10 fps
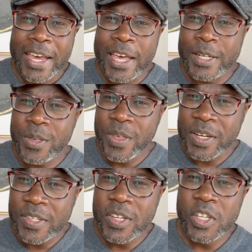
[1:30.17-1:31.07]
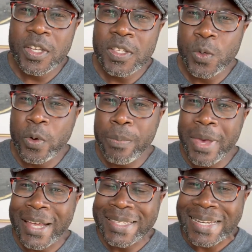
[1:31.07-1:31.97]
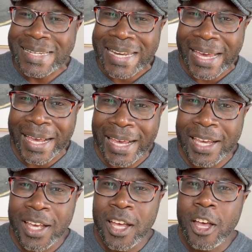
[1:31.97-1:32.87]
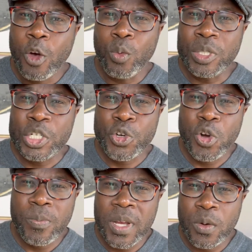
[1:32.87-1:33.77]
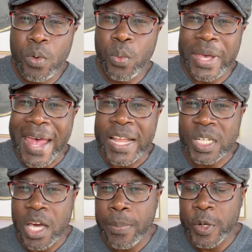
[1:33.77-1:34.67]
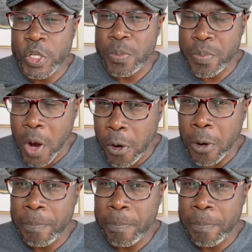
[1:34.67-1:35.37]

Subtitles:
and the decisions we make today will determine where we end up tomorrow.